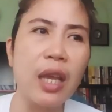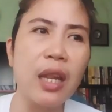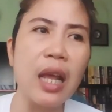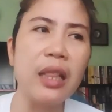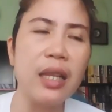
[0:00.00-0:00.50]

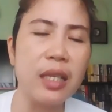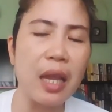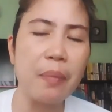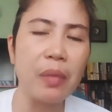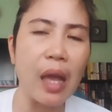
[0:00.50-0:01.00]
And at the
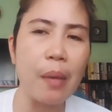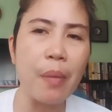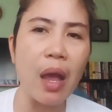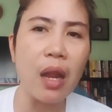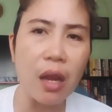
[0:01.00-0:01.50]
same
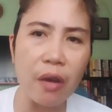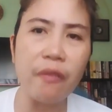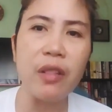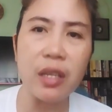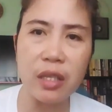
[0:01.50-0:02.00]
time, I
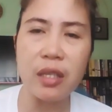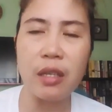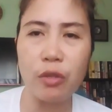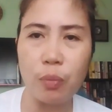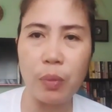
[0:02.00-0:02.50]
love
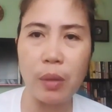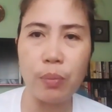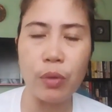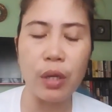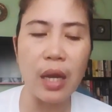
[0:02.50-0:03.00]
listening to
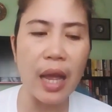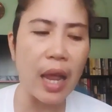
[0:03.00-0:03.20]
people.